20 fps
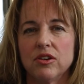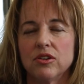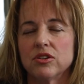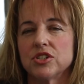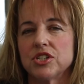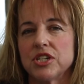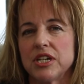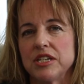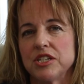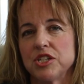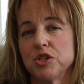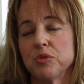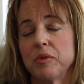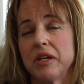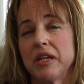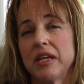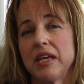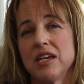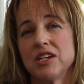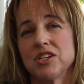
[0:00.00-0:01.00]
or changing a
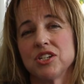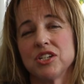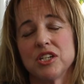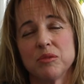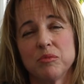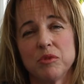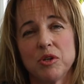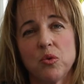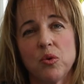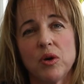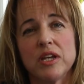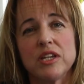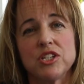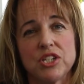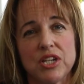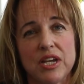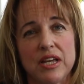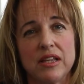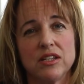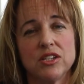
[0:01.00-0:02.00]
medication can be quite
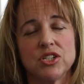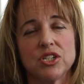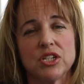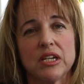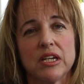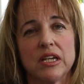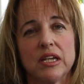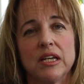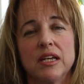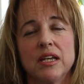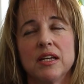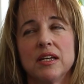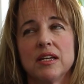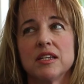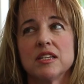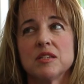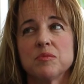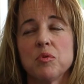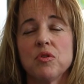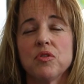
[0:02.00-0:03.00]
challenging.
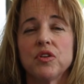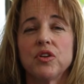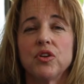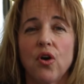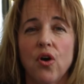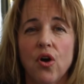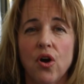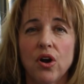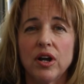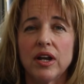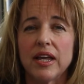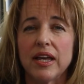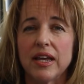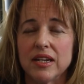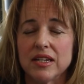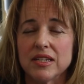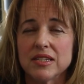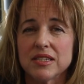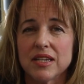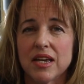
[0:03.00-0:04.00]
It's both an art
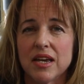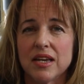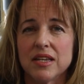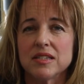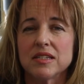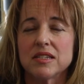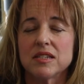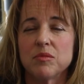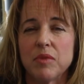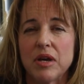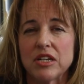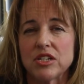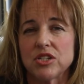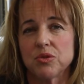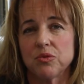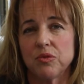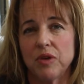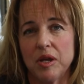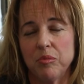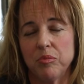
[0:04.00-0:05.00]
and a science to match
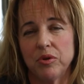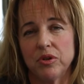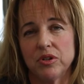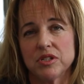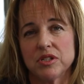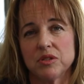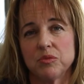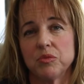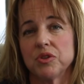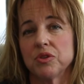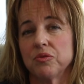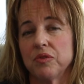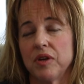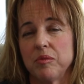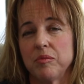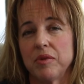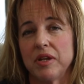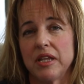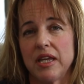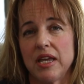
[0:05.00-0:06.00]
the right person with the right
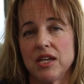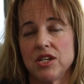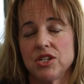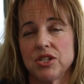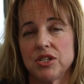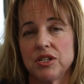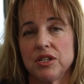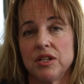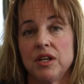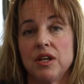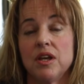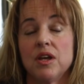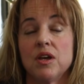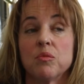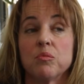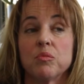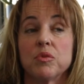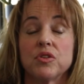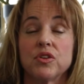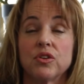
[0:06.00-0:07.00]
medication,
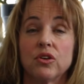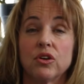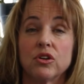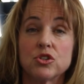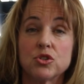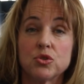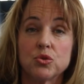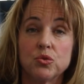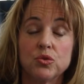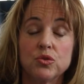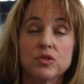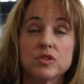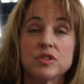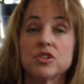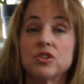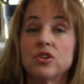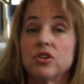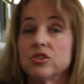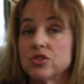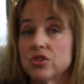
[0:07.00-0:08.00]
but there are tools
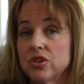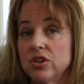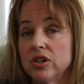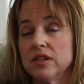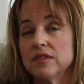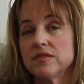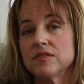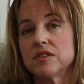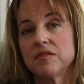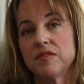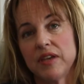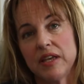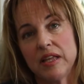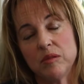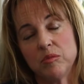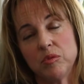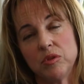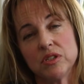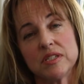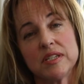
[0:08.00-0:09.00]
and alternatives
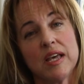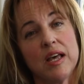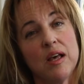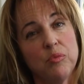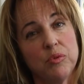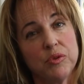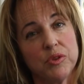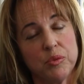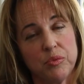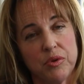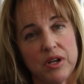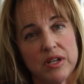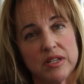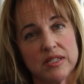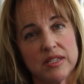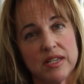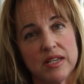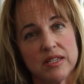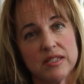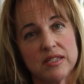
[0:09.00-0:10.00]
available to help with the
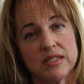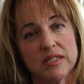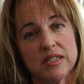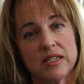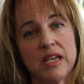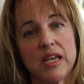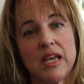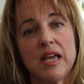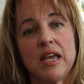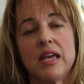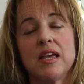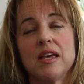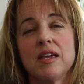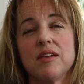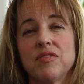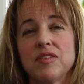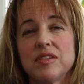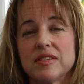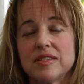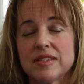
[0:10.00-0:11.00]
process.
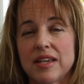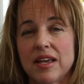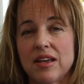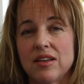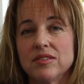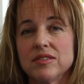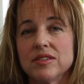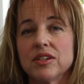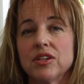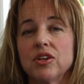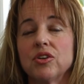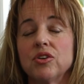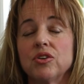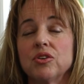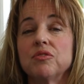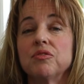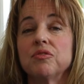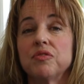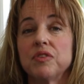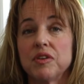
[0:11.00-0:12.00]
If this sounds like a
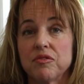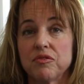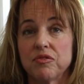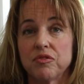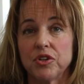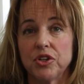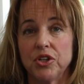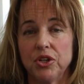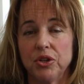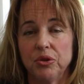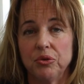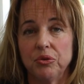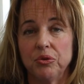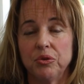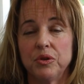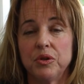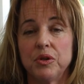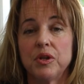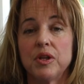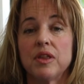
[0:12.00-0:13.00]
good fit for you,
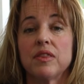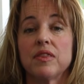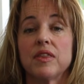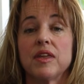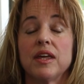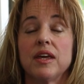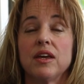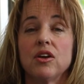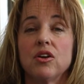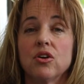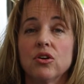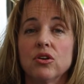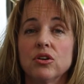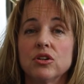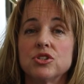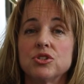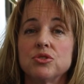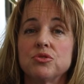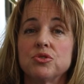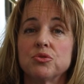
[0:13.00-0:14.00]
then I
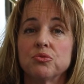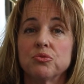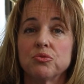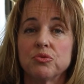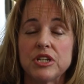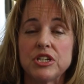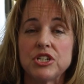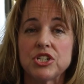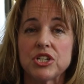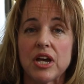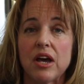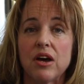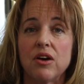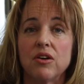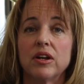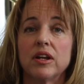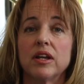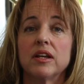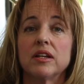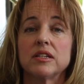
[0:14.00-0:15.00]
encourage you to reach
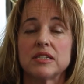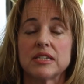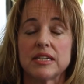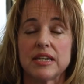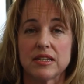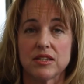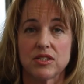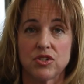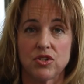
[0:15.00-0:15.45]
out to get